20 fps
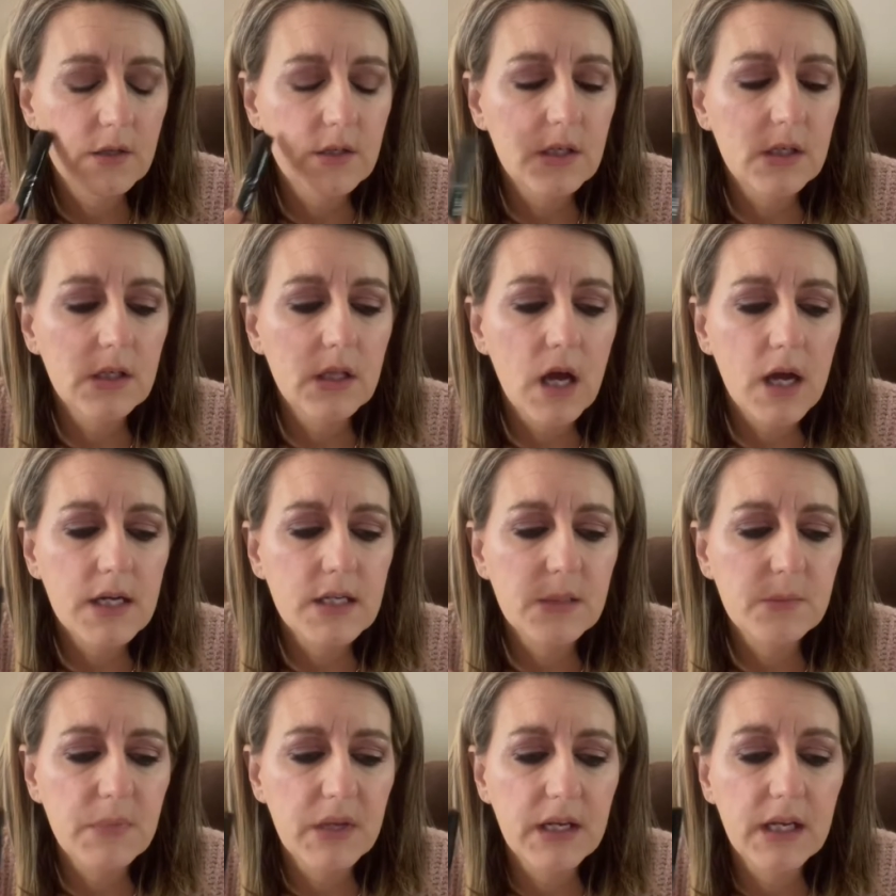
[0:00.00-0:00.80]

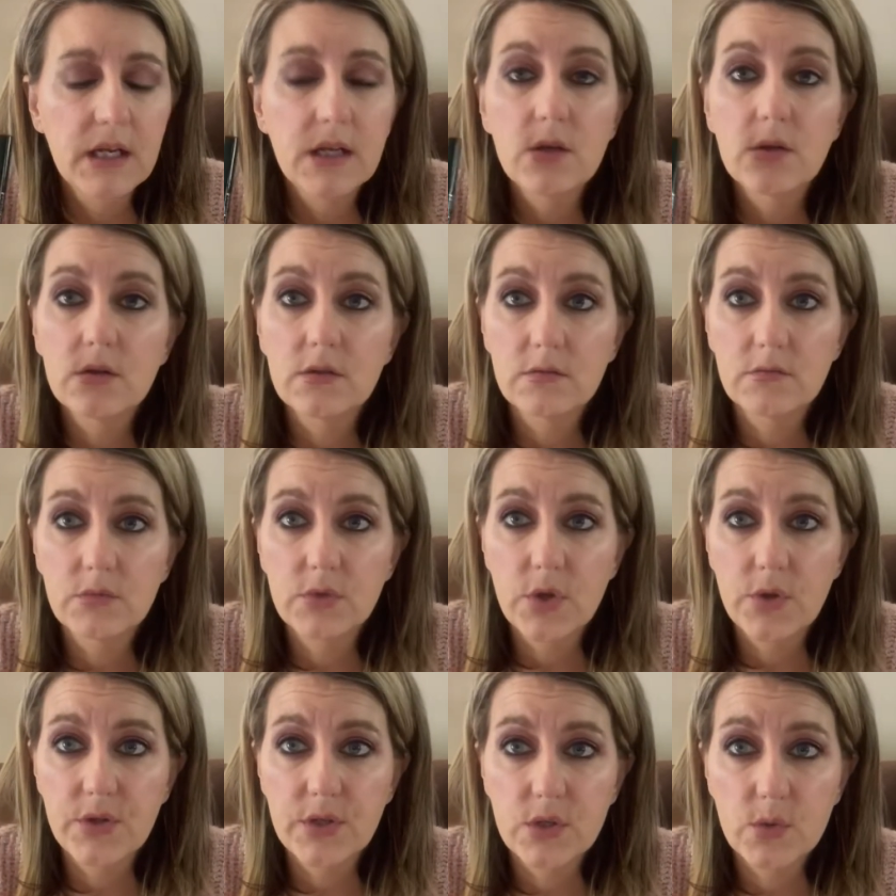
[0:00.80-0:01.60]
deluxe mini,
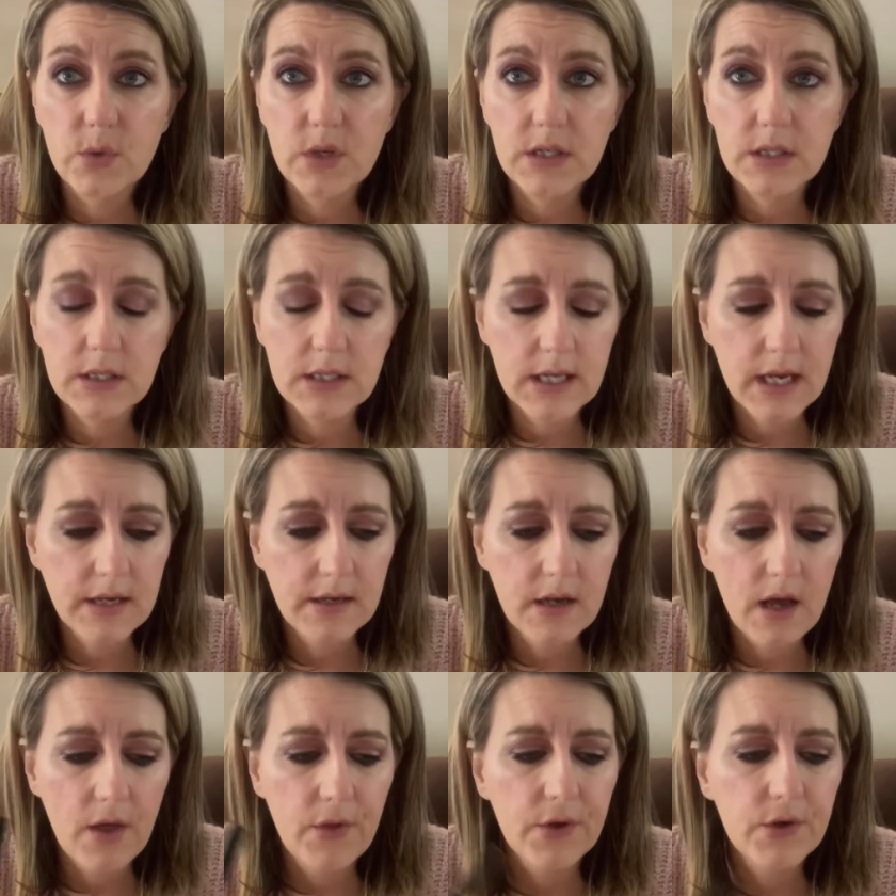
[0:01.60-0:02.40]
so this one is
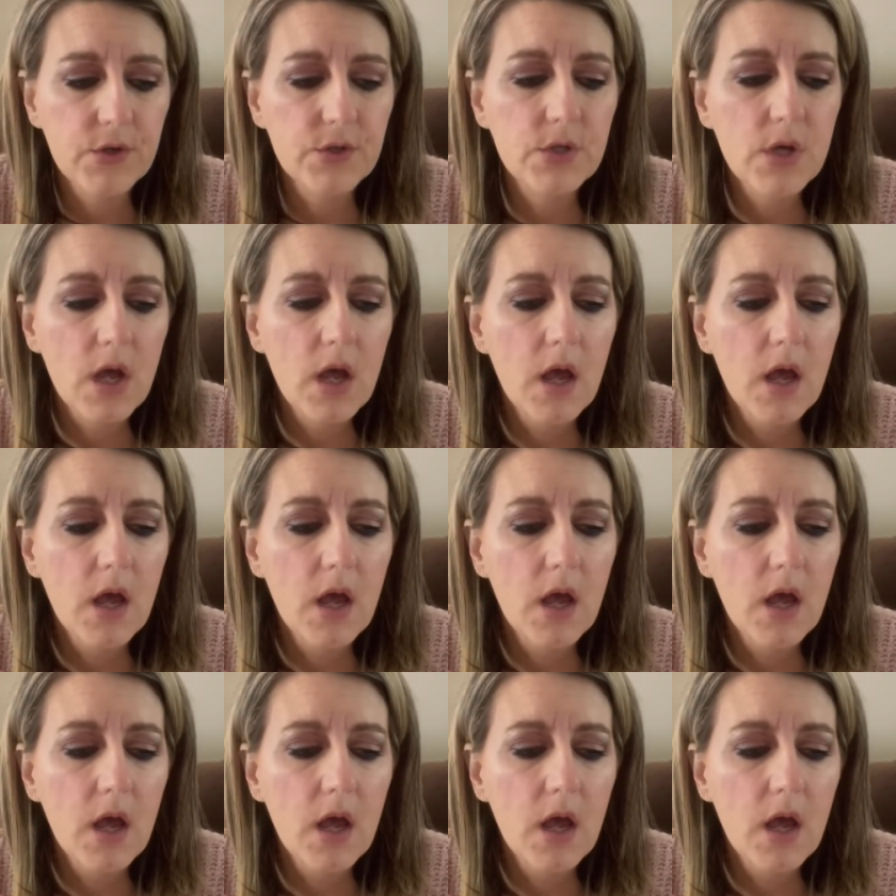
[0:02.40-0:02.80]
$10.